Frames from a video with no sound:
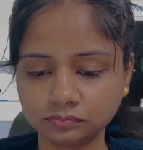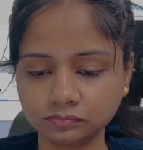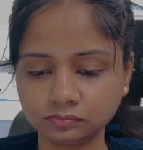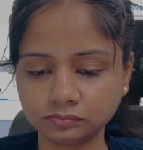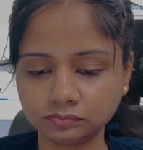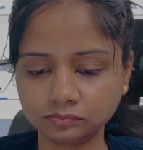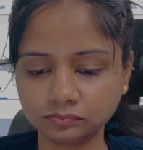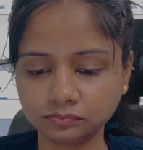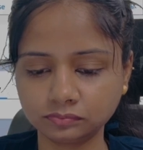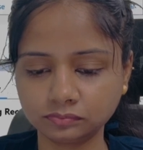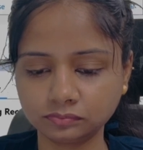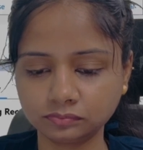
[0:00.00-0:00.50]

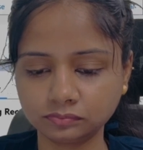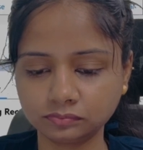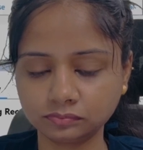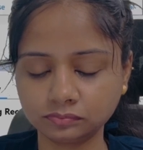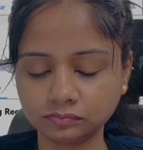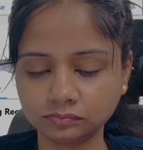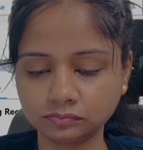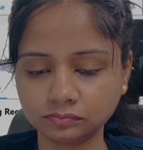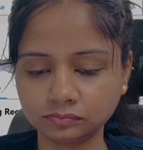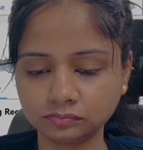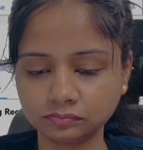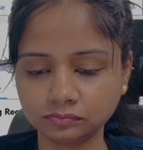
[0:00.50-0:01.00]

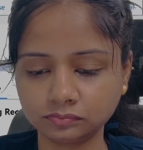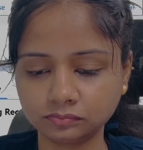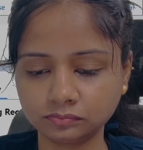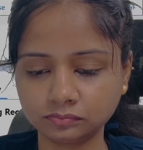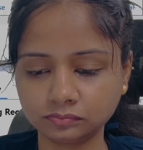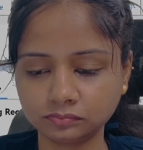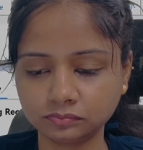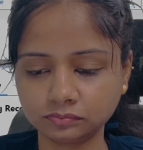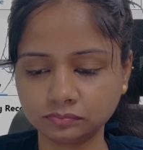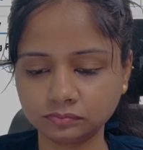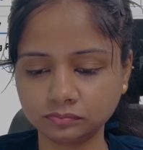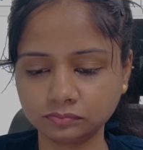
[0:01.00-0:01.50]

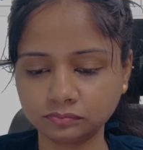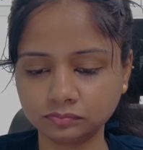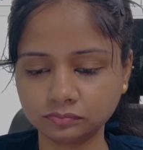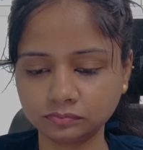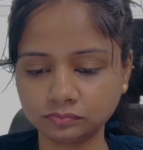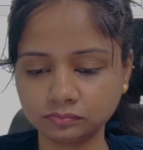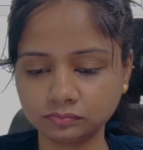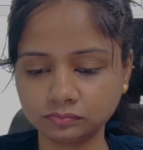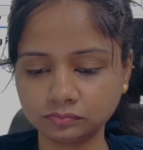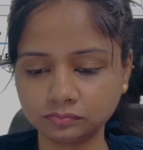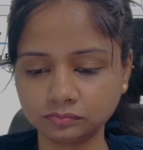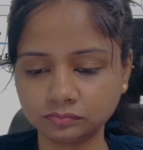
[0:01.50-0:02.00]

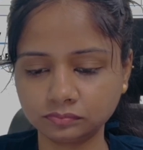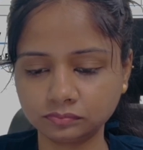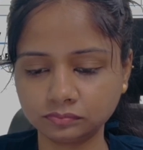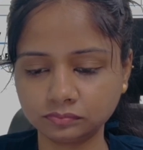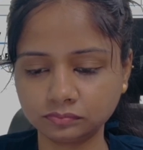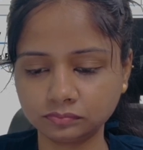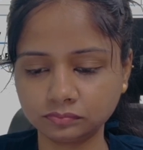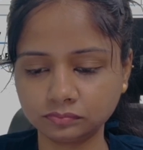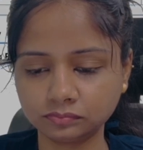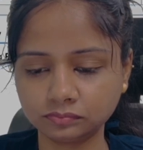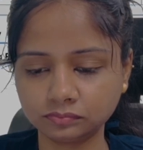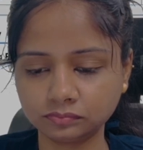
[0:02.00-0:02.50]

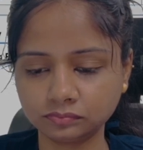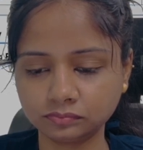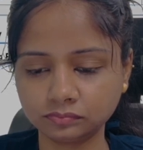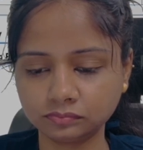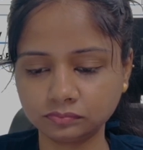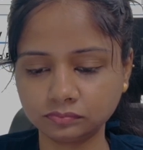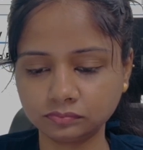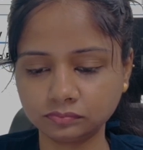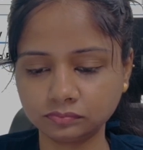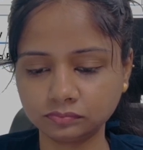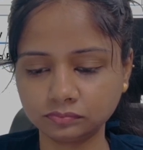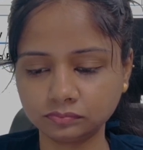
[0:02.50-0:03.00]

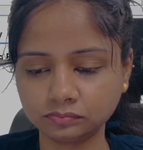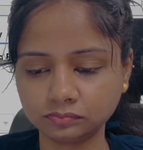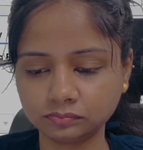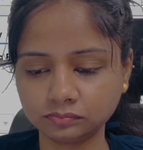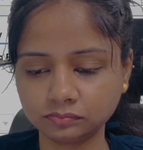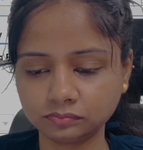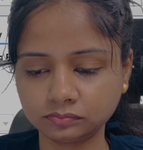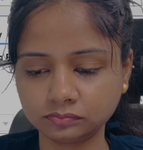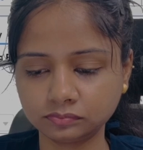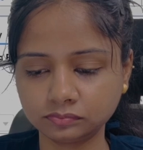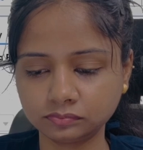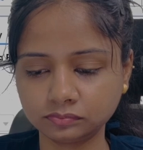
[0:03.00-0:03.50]

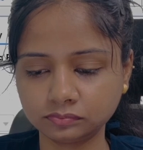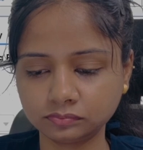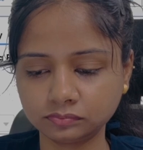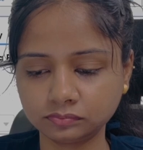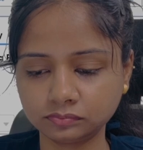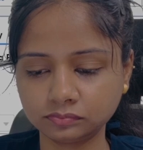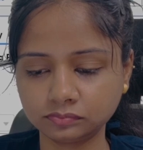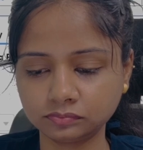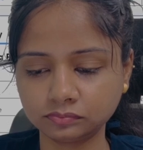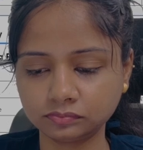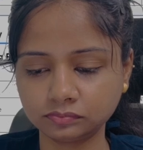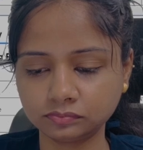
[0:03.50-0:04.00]

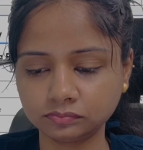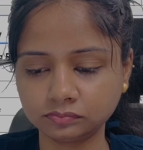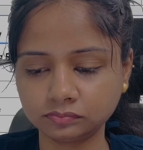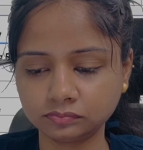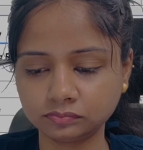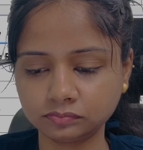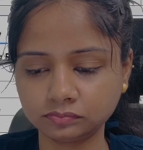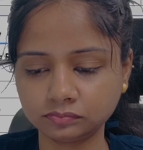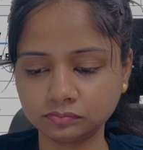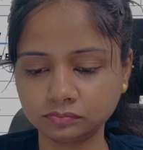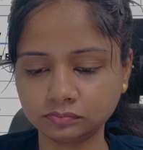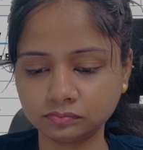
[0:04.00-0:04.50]

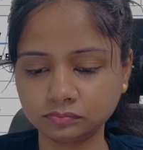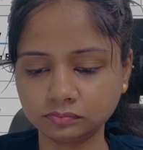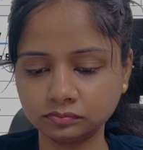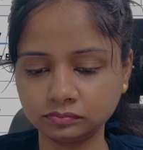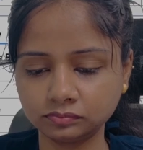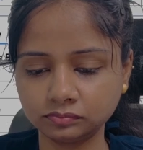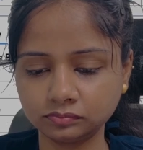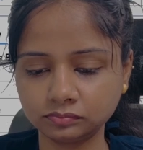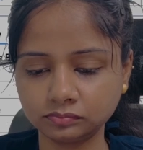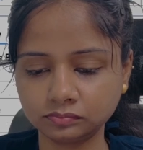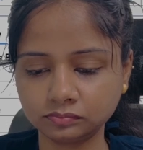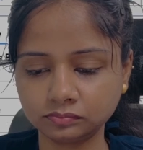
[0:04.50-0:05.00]

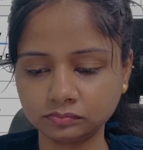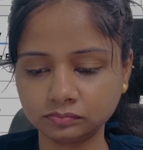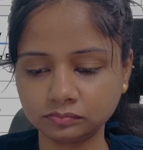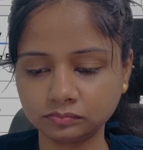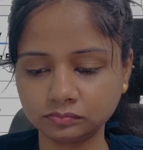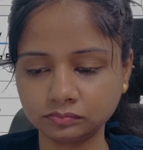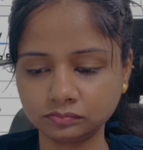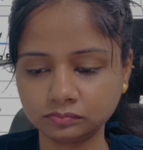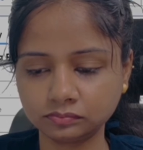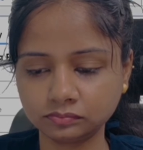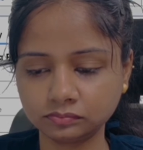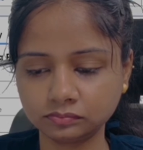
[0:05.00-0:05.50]

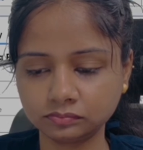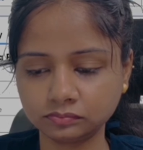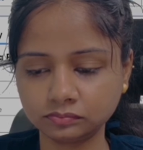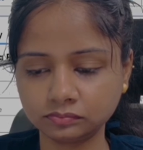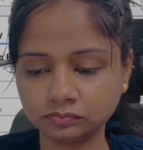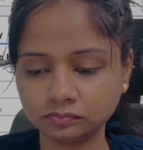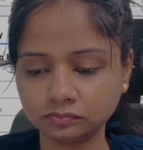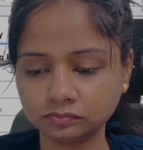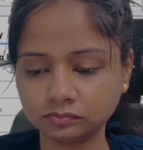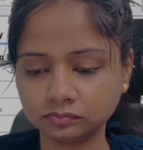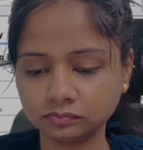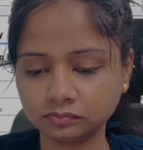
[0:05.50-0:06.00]

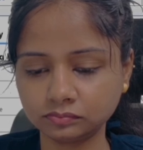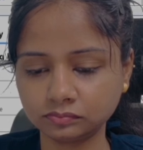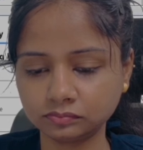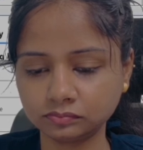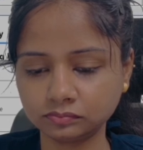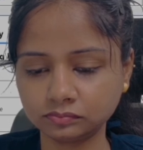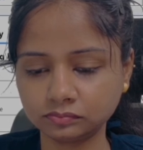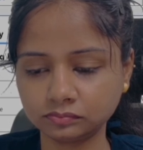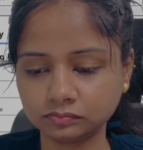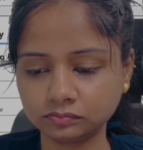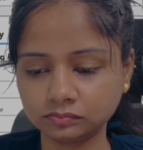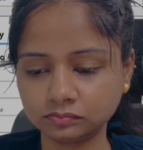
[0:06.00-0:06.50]

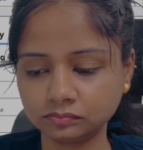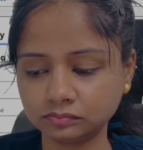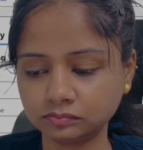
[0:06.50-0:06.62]
No one is speaking in this clip.